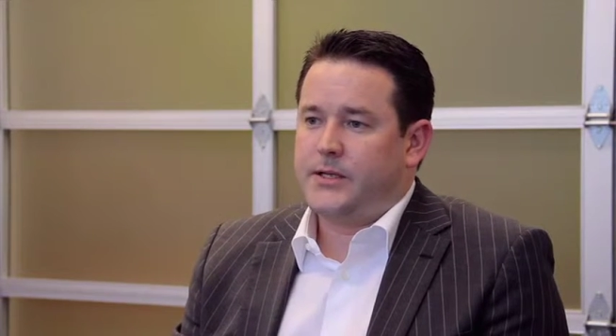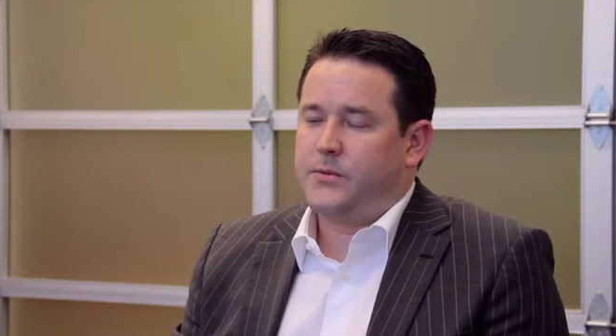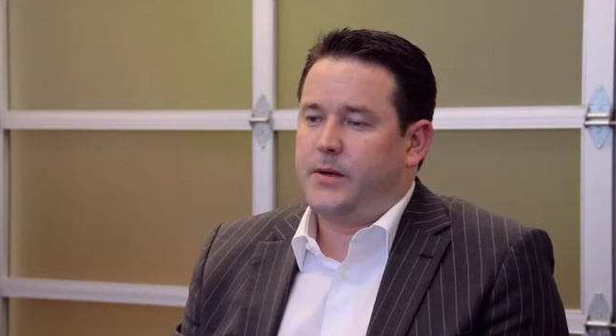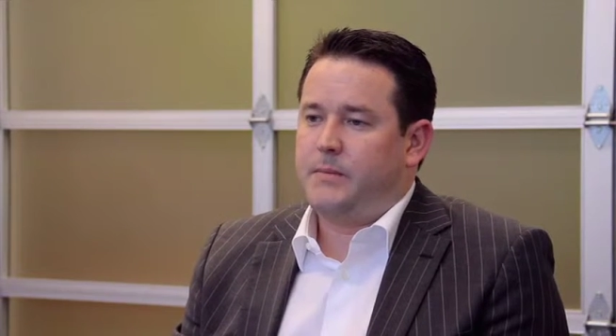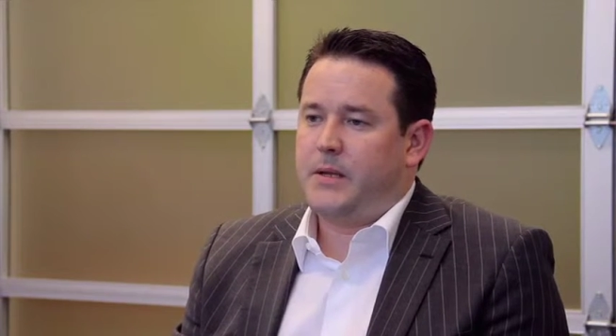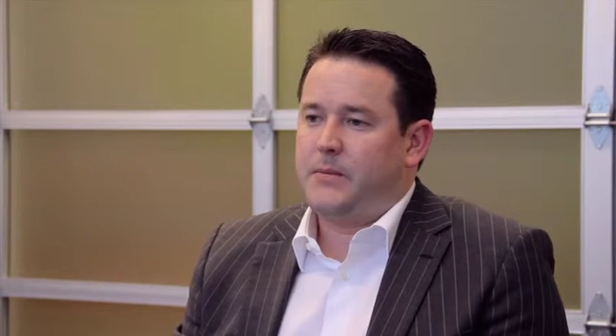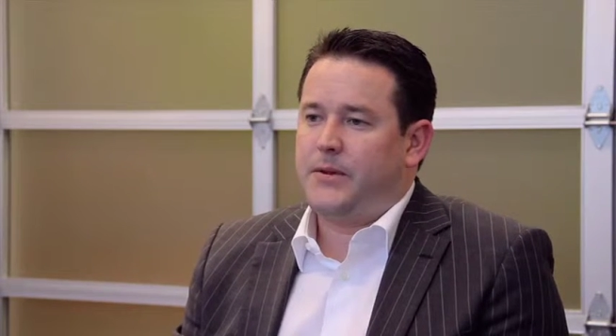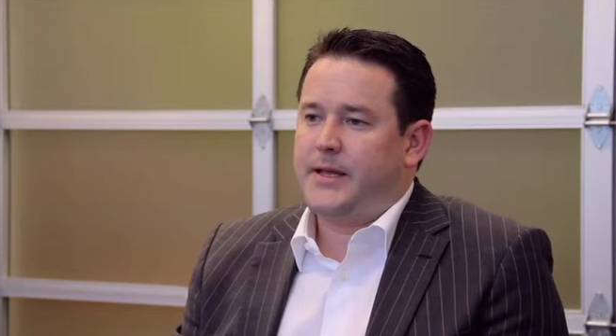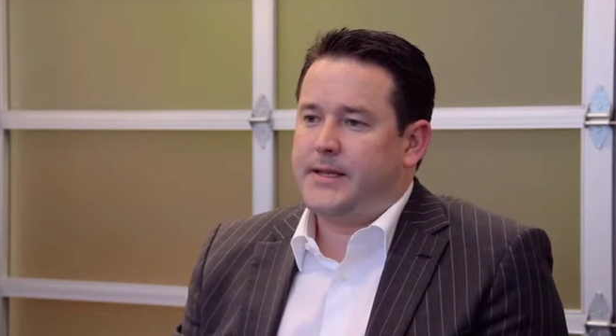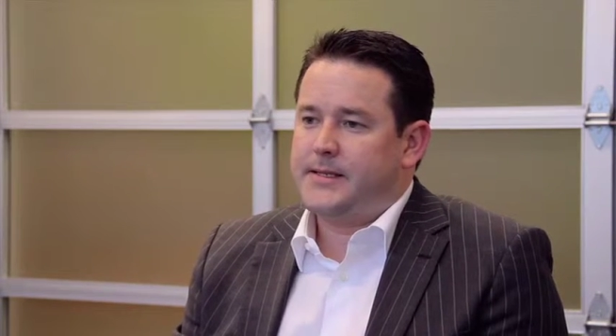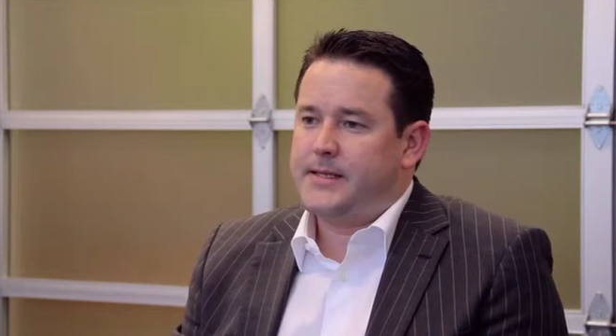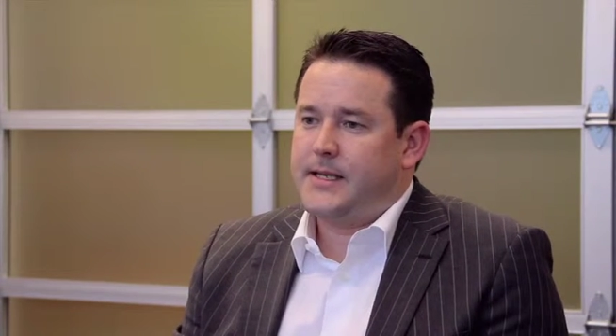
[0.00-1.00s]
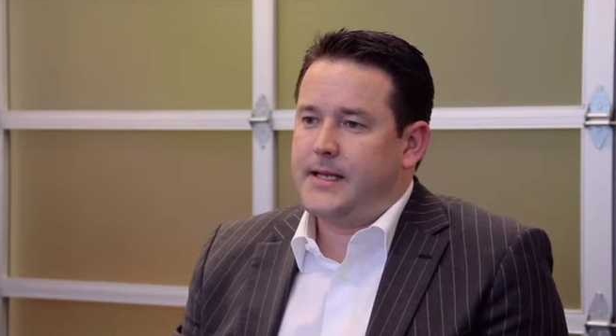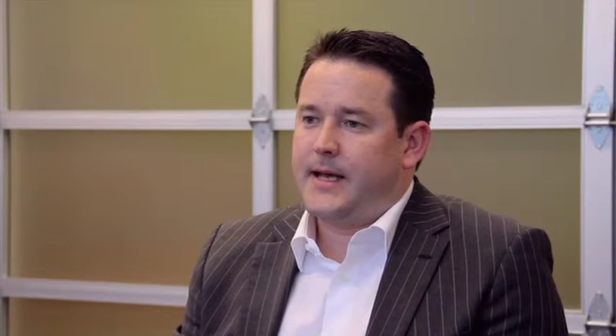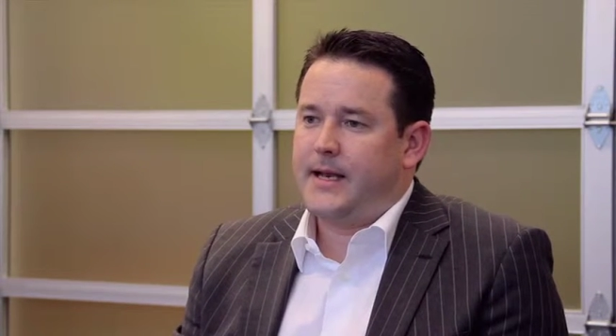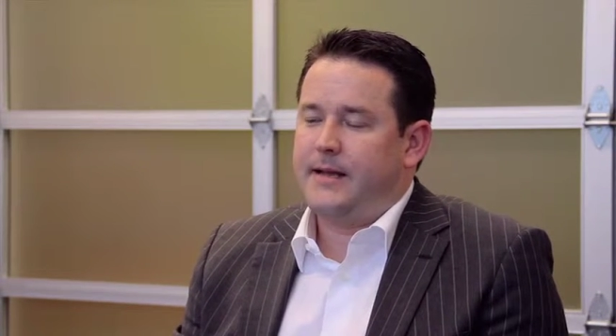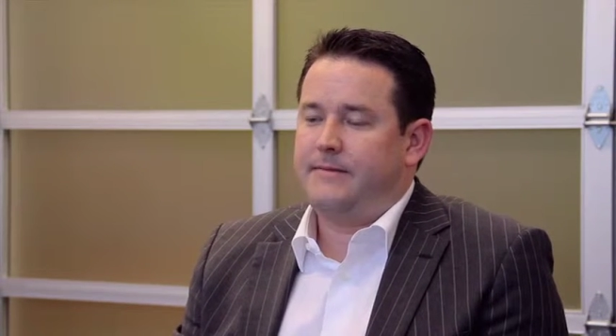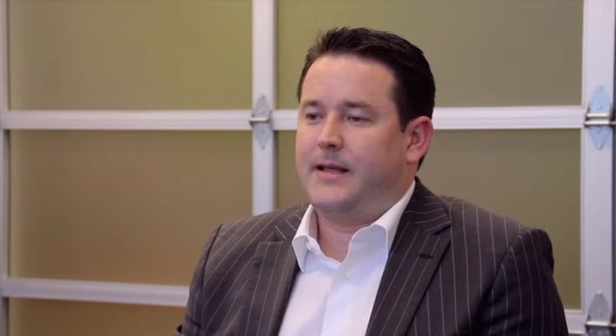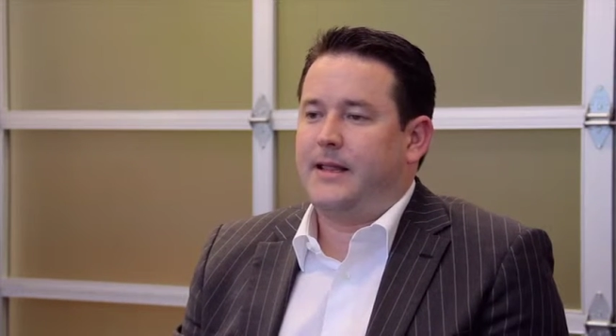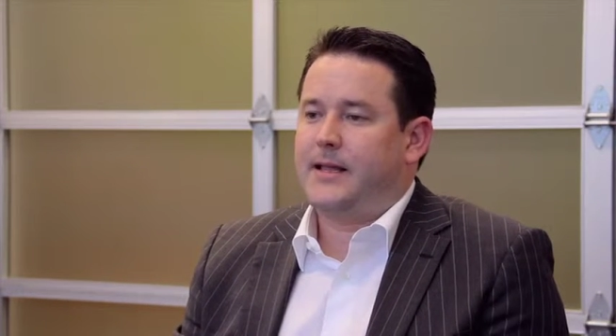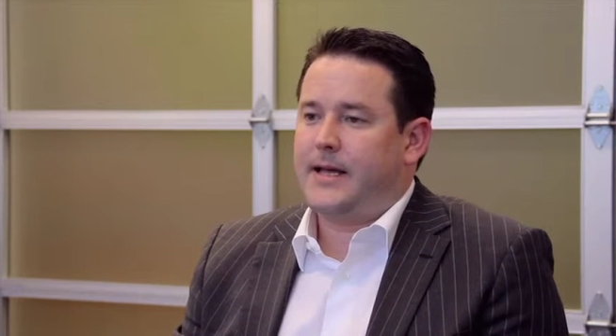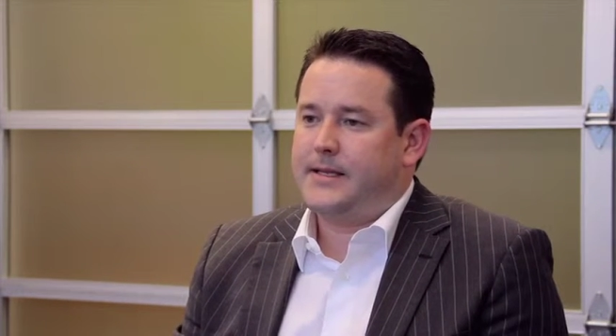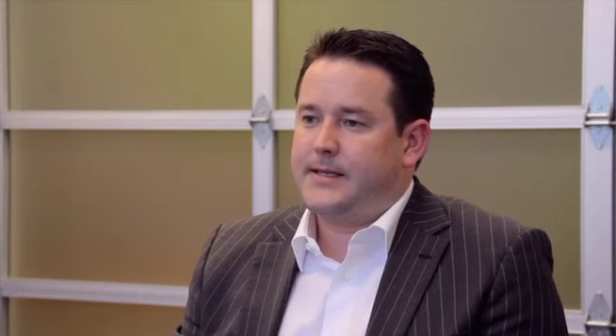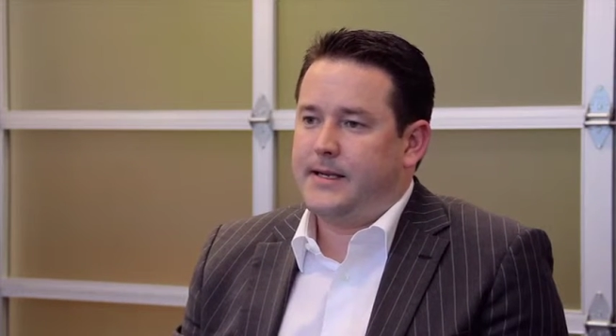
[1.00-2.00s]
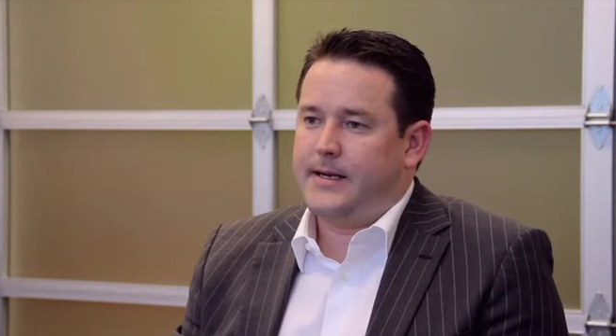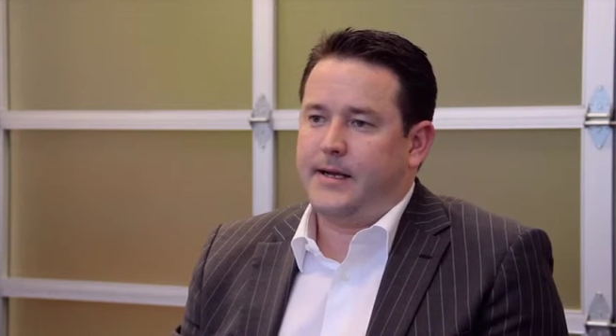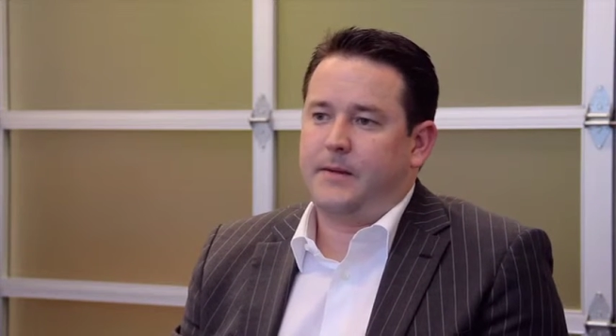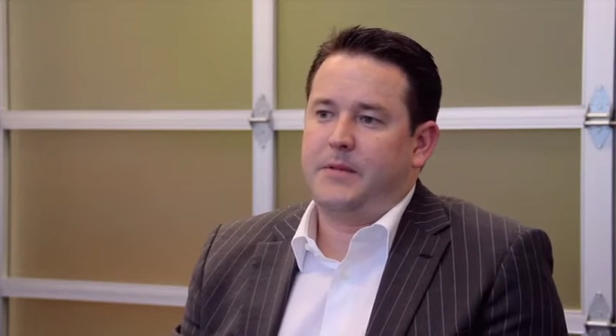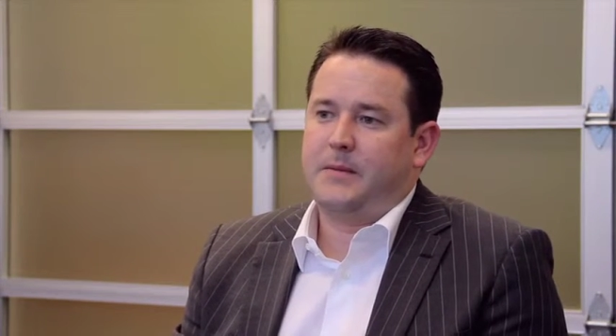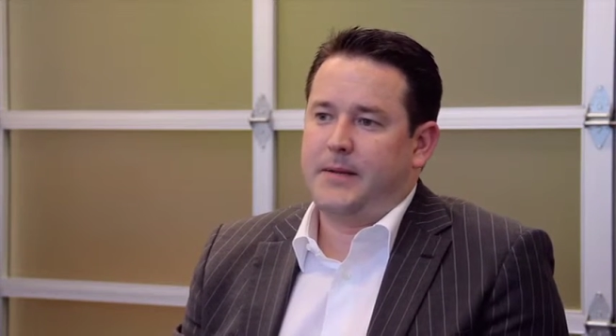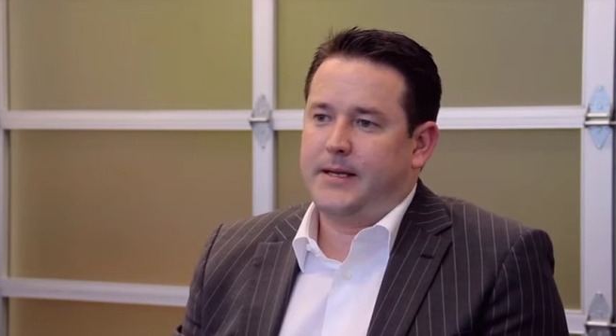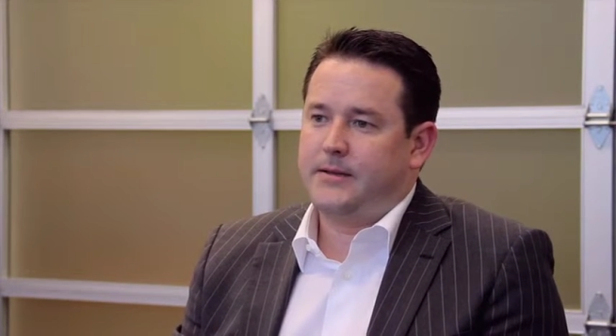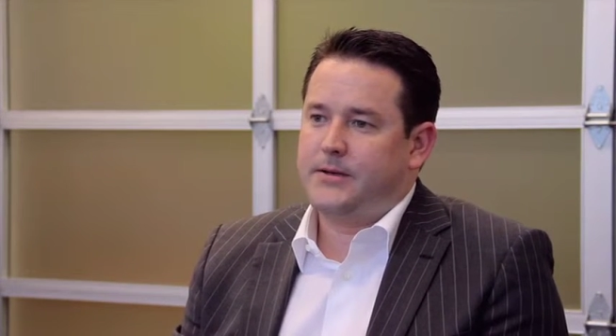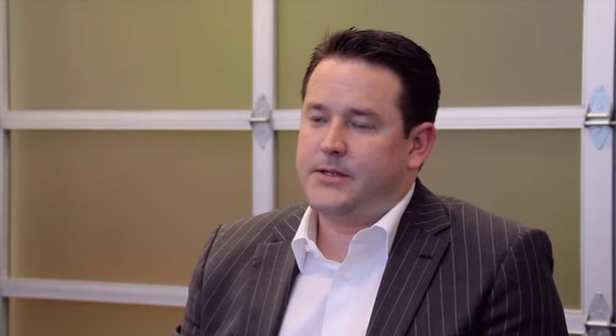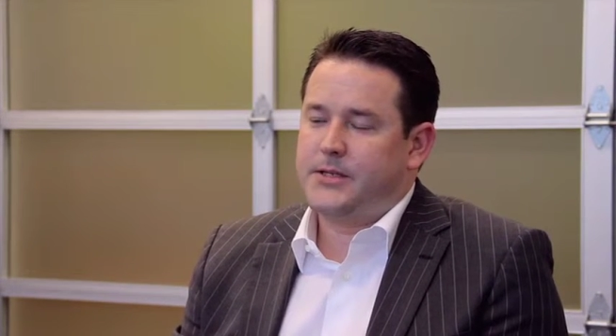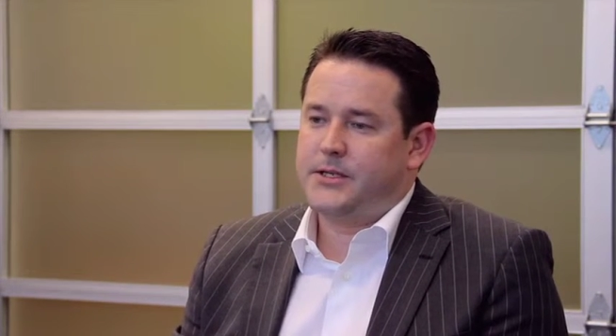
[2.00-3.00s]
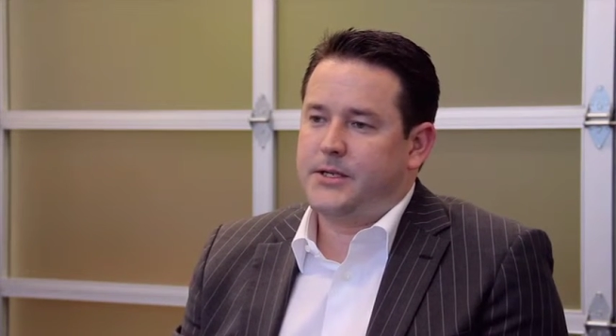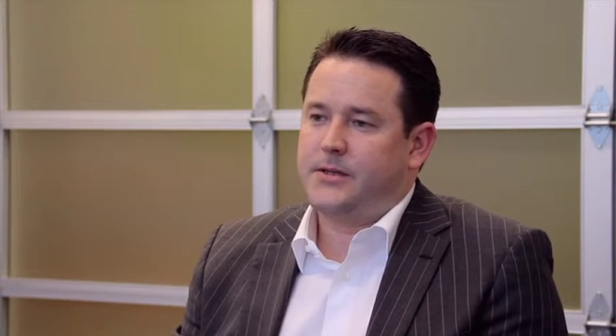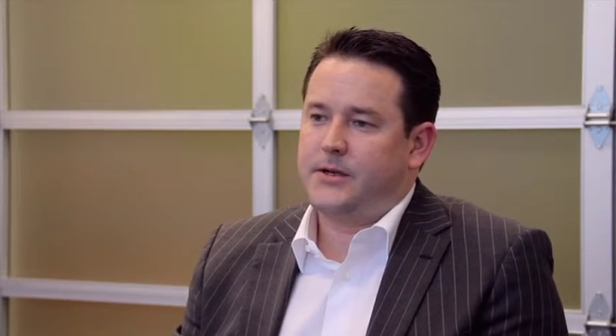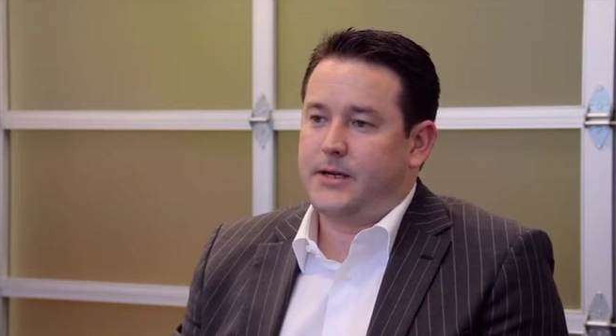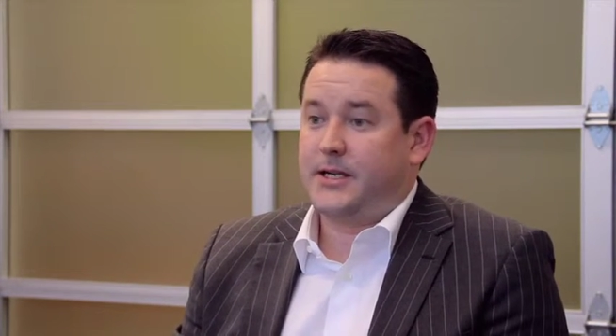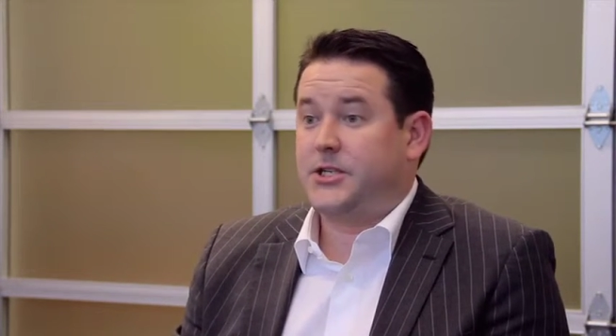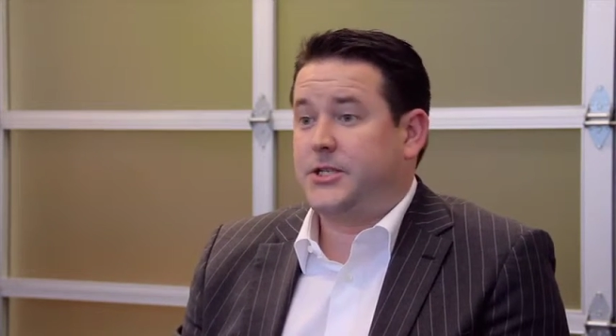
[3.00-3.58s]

is when people then see that if they liked it, it helped them make their decision, they're going